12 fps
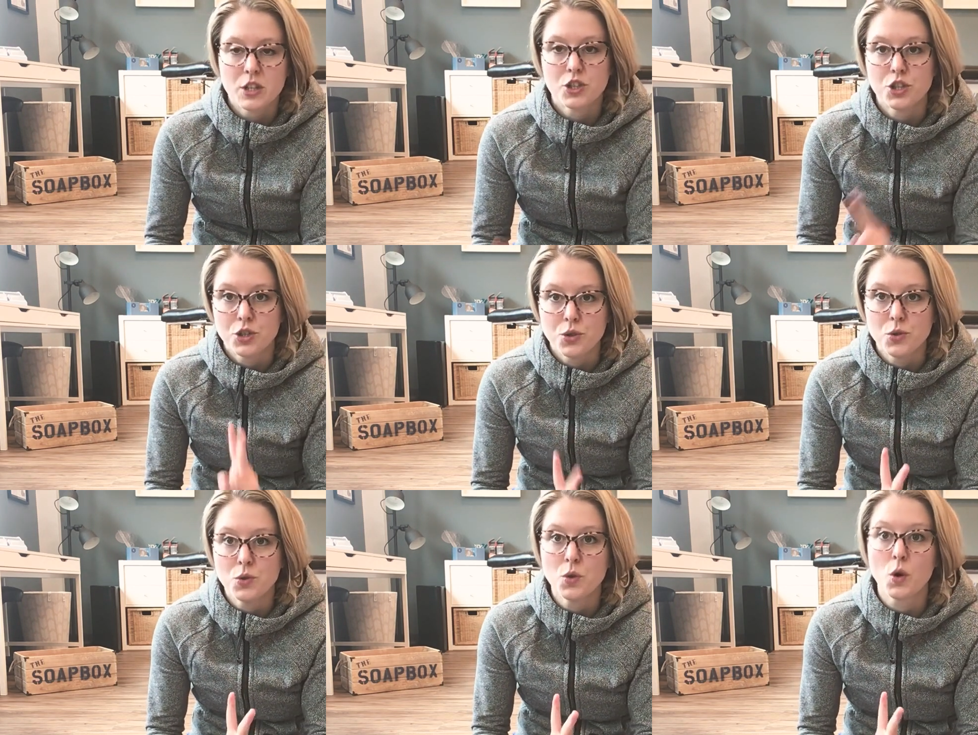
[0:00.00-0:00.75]

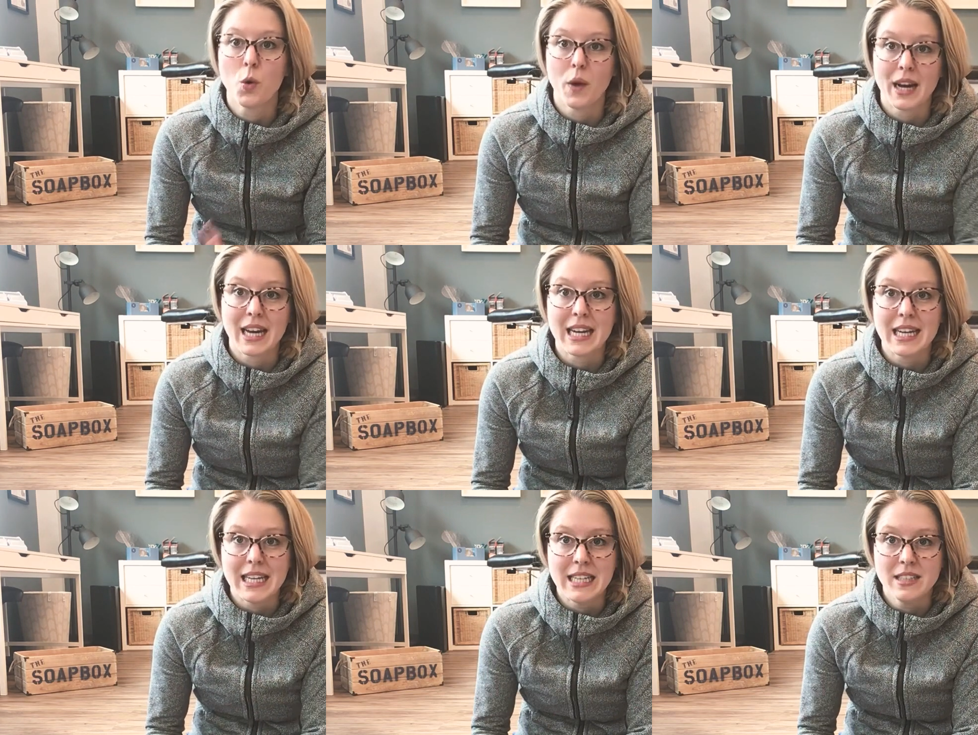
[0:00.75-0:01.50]
two quick
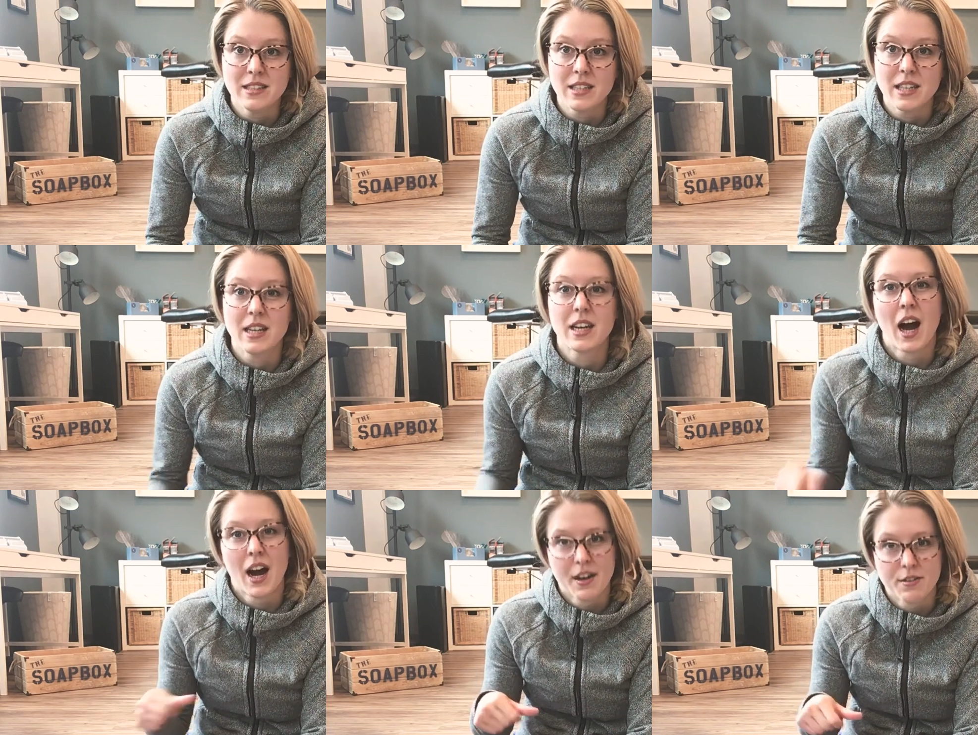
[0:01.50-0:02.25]
and easy
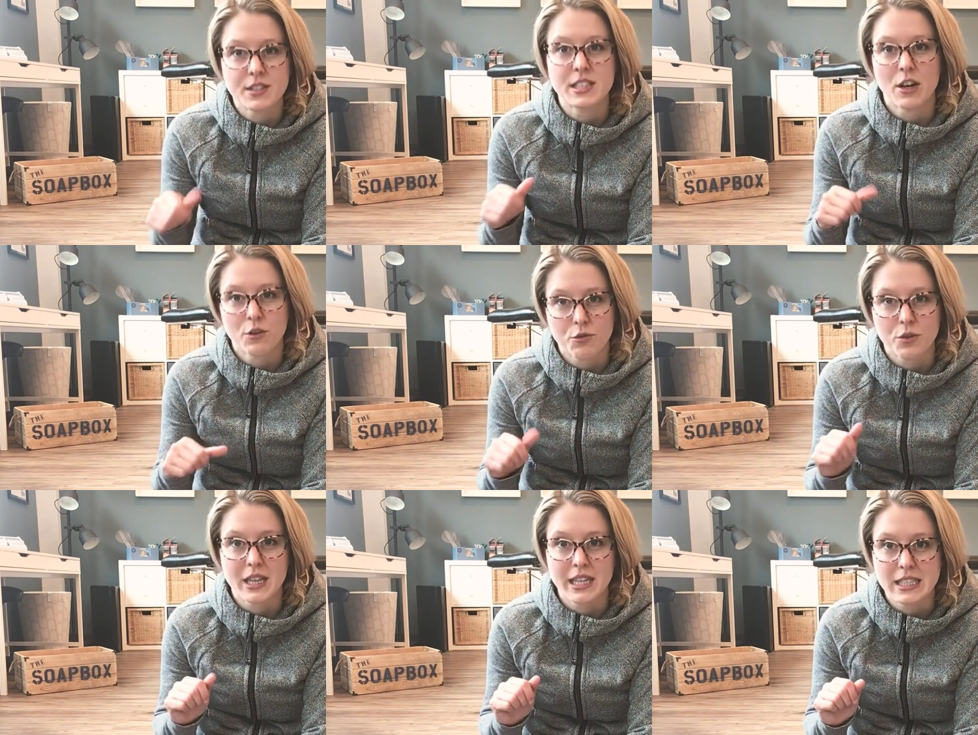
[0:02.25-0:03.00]
kind of
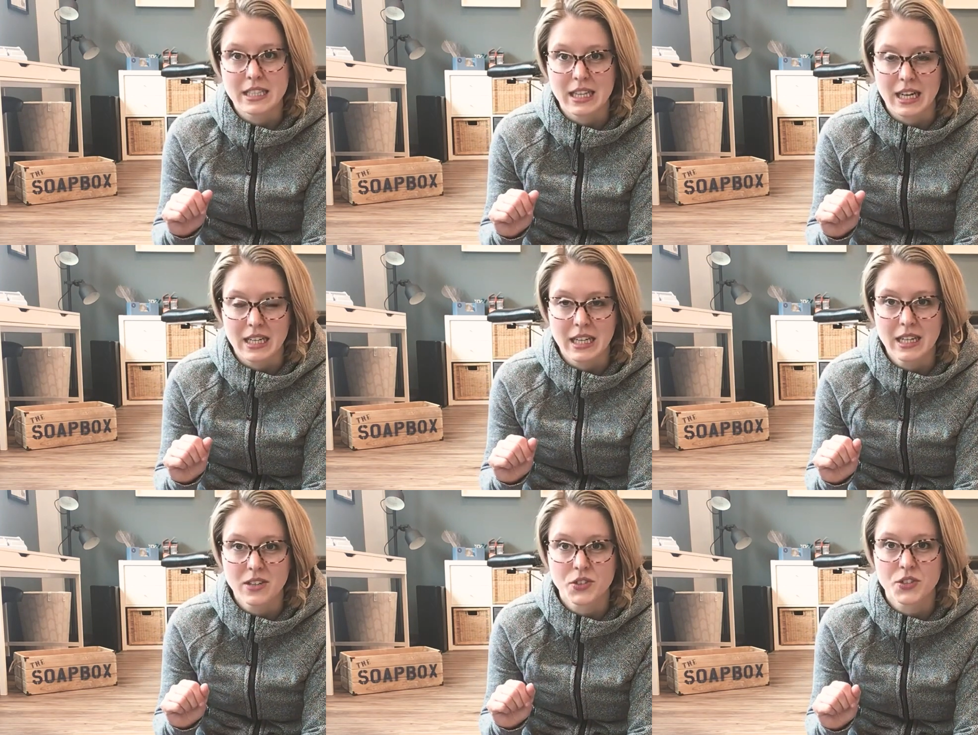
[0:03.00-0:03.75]
self-release
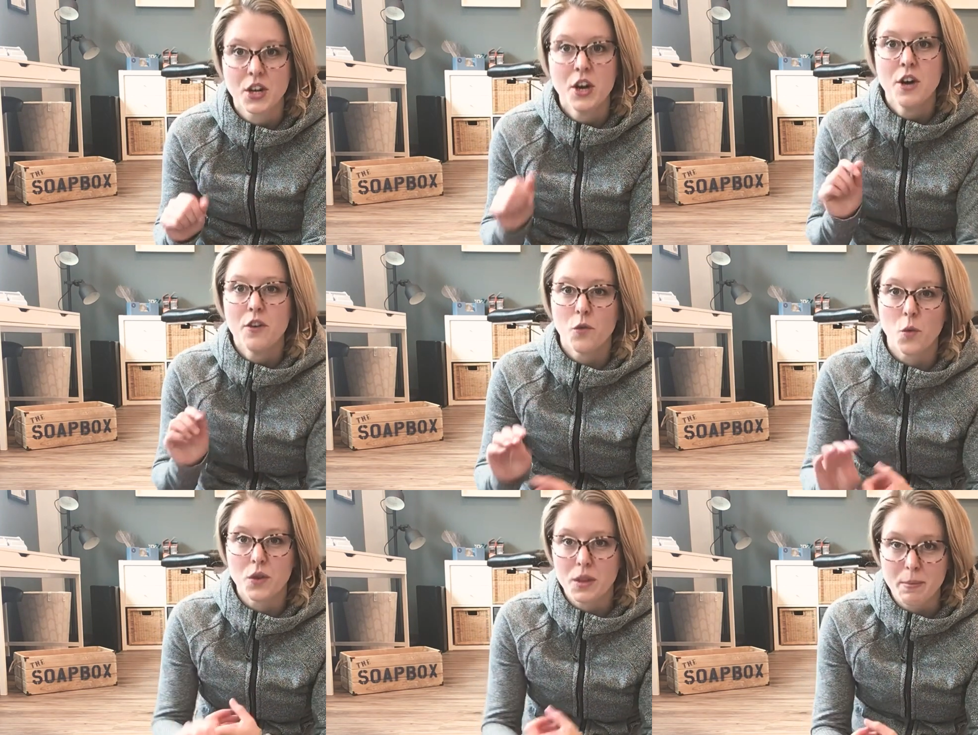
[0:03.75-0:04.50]
techniques
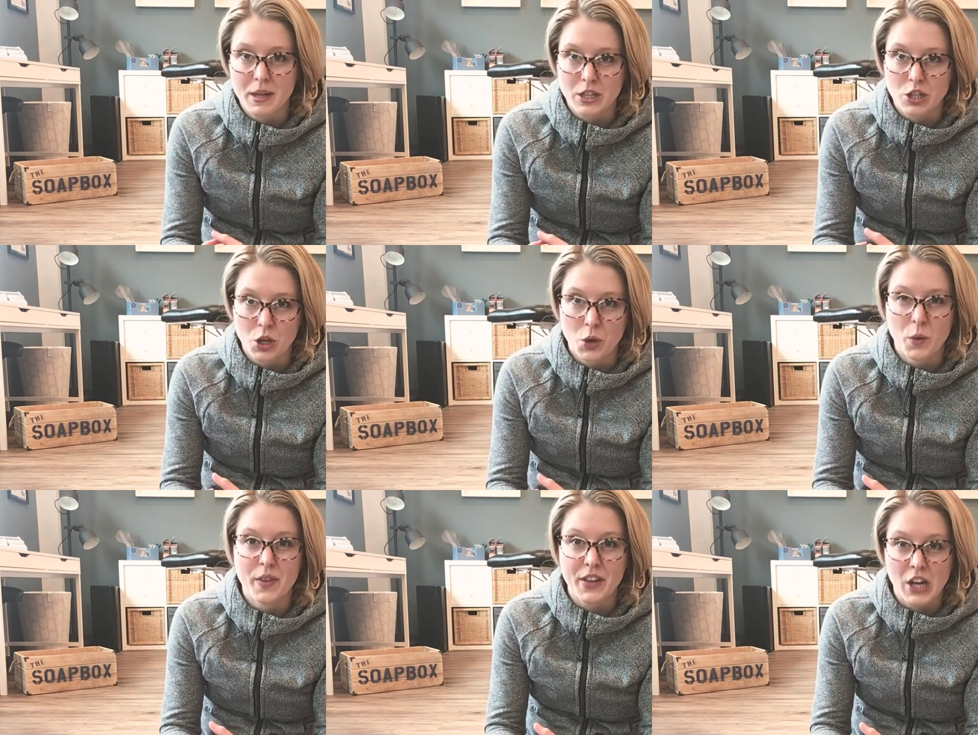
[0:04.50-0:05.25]
for the big
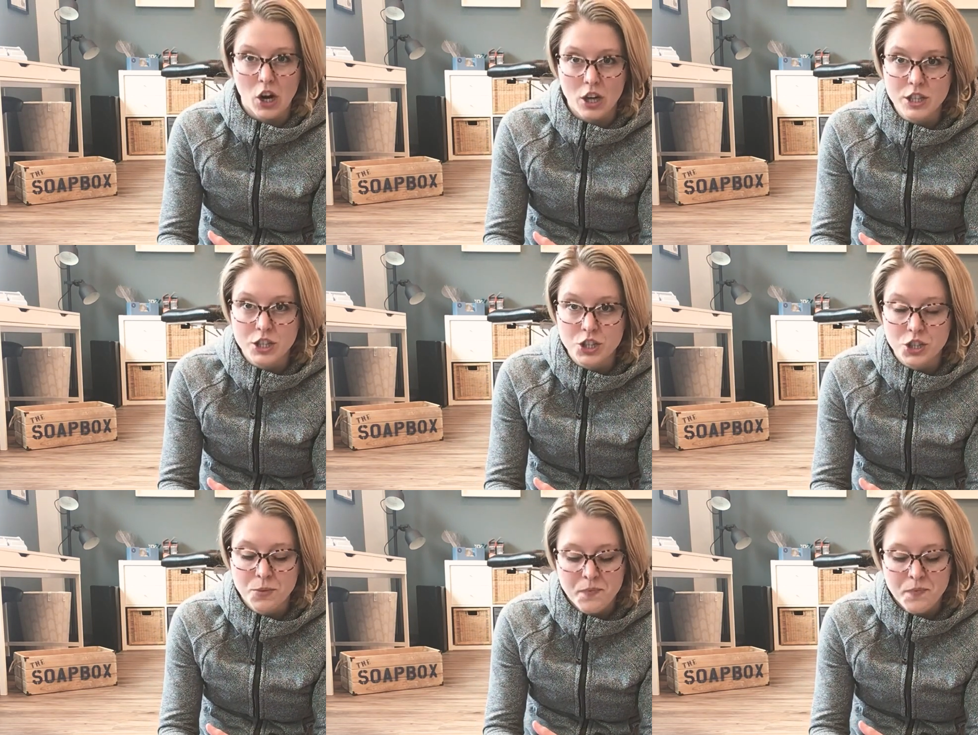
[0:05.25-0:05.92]
toe and the arch,